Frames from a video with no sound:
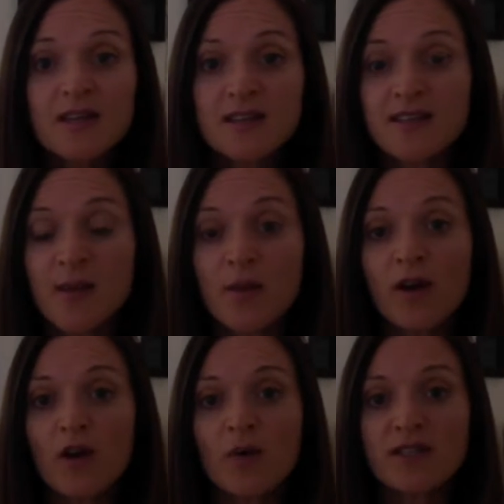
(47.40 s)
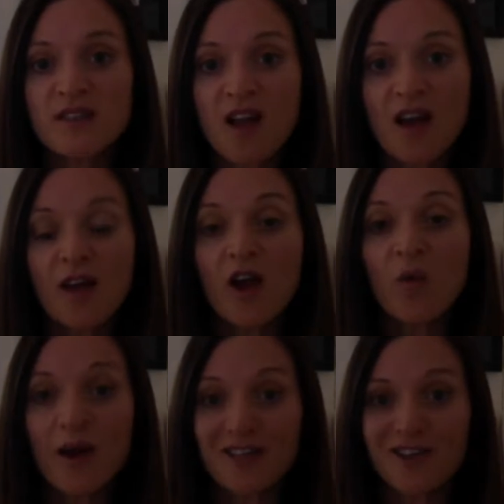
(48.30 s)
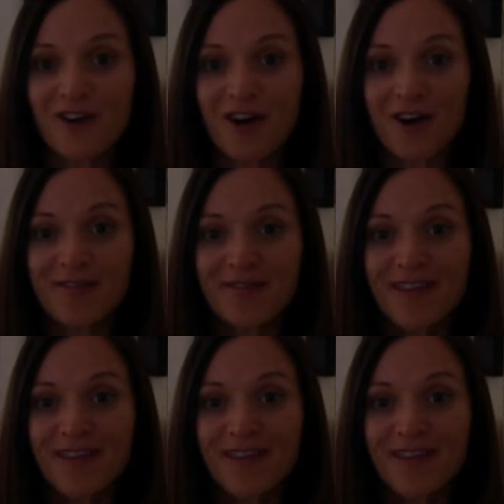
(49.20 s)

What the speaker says: to someone who is not a Westerner.